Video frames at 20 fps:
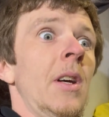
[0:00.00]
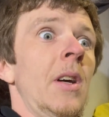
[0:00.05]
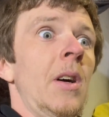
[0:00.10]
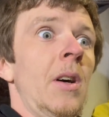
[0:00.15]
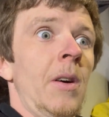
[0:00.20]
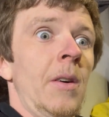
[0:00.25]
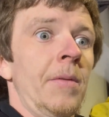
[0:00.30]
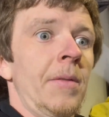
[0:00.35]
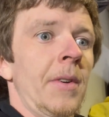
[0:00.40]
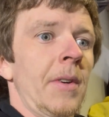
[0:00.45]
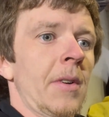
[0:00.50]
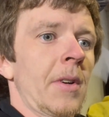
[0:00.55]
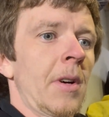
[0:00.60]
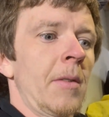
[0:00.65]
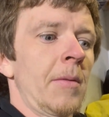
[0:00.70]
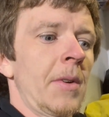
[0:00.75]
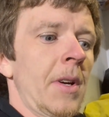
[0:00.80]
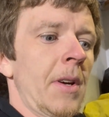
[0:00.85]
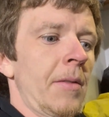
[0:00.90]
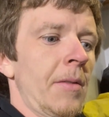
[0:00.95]
Hopefully they're
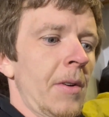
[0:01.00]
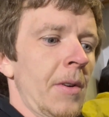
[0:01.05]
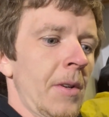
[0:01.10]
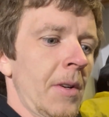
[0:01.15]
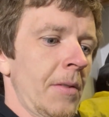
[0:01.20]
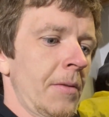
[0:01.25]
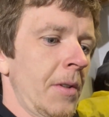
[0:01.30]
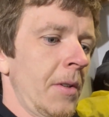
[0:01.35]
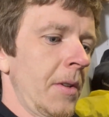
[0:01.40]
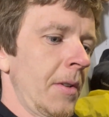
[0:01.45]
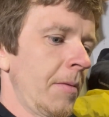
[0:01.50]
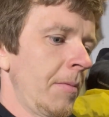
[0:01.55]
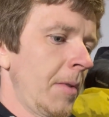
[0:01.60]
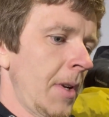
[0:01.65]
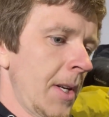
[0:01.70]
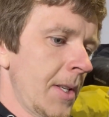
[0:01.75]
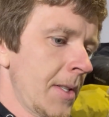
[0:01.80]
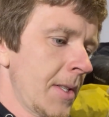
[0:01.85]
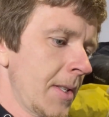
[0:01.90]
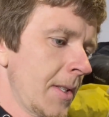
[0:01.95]
coming. I've ordered off 2 different
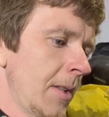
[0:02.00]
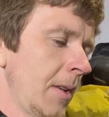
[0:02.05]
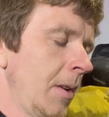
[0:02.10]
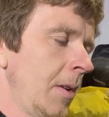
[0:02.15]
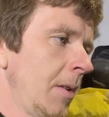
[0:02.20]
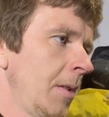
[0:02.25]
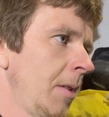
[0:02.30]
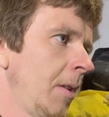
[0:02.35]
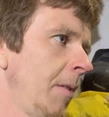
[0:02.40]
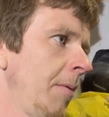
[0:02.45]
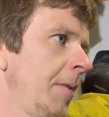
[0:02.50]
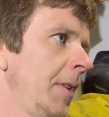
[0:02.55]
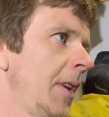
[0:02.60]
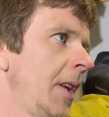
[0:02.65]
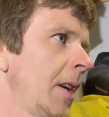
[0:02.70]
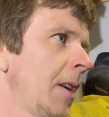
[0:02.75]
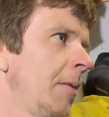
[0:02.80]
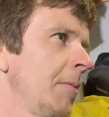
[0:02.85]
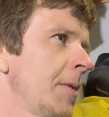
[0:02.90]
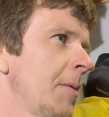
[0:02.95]
places, so hopefully
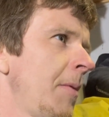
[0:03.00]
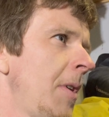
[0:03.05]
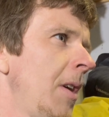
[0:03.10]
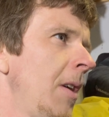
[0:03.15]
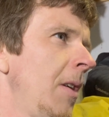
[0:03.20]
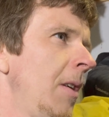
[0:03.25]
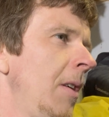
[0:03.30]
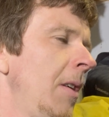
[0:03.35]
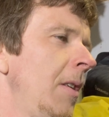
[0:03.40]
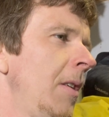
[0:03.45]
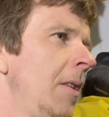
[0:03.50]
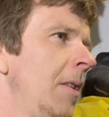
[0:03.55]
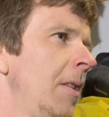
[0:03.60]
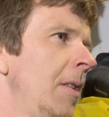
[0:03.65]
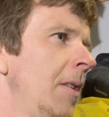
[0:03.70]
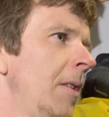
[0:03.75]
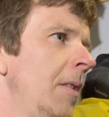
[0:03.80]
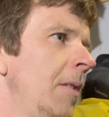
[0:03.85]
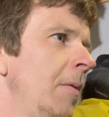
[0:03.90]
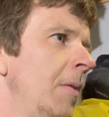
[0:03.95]
they come tomorrow.
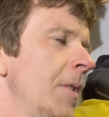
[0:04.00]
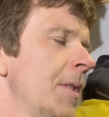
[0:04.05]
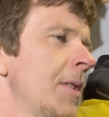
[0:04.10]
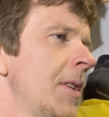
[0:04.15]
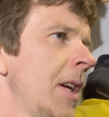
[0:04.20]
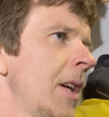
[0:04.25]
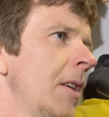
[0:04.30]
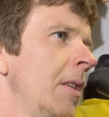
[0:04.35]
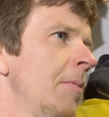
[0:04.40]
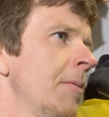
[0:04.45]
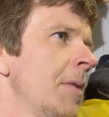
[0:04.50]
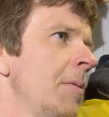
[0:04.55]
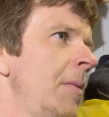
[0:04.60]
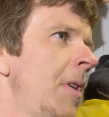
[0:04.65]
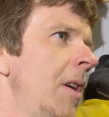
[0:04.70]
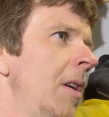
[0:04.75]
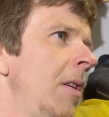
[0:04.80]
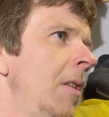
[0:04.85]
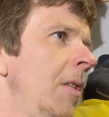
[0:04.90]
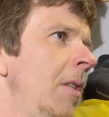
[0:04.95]
Once they come
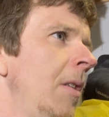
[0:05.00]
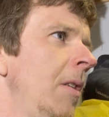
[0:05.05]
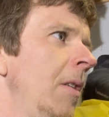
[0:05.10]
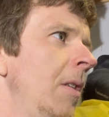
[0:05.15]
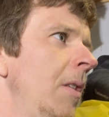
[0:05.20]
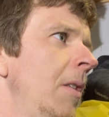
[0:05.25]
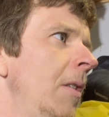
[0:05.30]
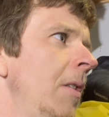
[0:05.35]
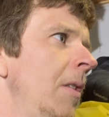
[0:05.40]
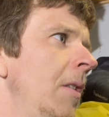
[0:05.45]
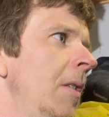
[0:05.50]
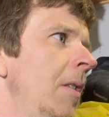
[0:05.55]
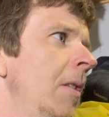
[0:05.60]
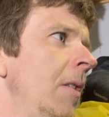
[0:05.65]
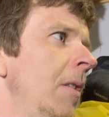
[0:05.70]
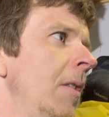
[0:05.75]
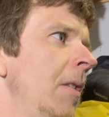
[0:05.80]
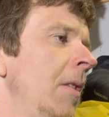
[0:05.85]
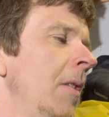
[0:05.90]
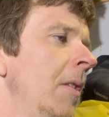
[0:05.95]
tomorrow,
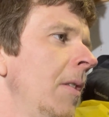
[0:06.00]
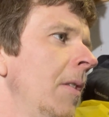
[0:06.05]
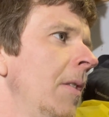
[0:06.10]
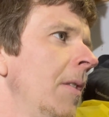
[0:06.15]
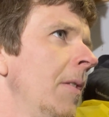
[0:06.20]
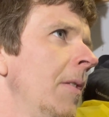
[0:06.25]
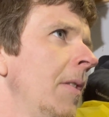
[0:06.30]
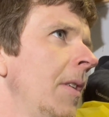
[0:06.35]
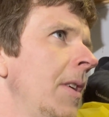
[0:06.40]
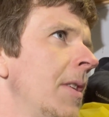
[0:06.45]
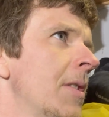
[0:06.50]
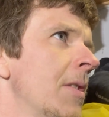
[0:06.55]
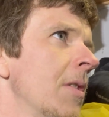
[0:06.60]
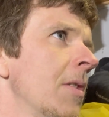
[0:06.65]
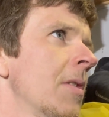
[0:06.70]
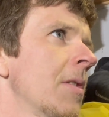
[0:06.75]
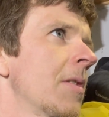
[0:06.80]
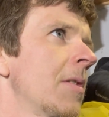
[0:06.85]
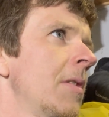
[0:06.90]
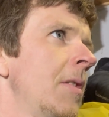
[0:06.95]
it's
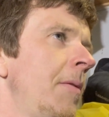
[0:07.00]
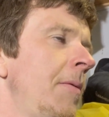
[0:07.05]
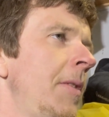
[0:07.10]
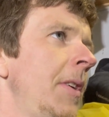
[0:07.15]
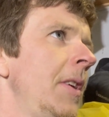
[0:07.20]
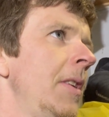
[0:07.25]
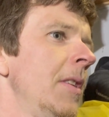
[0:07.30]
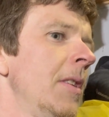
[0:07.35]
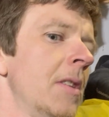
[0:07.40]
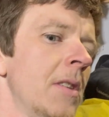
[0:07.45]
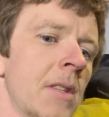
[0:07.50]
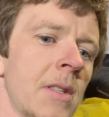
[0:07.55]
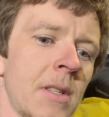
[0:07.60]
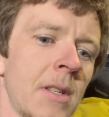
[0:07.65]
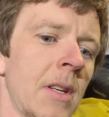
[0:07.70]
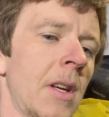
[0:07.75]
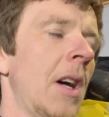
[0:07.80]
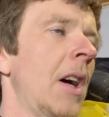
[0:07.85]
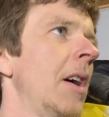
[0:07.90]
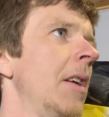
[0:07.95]
just the
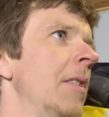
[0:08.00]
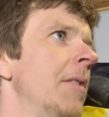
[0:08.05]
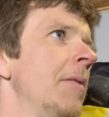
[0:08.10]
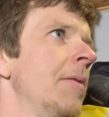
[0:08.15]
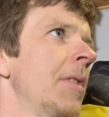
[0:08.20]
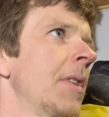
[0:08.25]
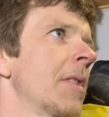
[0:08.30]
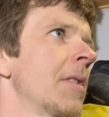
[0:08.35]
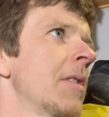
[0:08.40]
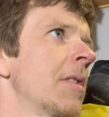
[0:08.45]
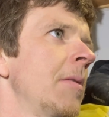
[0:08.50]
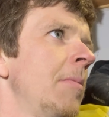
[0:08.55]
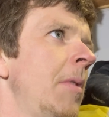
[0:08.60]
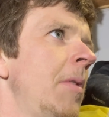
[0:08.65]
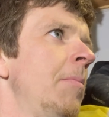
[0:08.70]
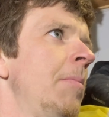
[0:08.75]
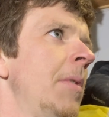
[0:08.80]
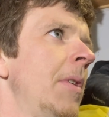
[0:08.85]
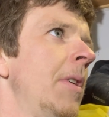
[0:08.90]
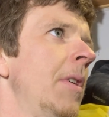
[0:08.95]
fittings and fix the
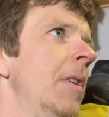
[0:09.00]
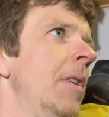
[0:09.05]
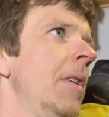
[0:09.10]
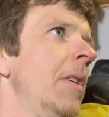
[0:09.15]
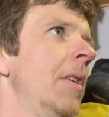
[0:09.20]
bumper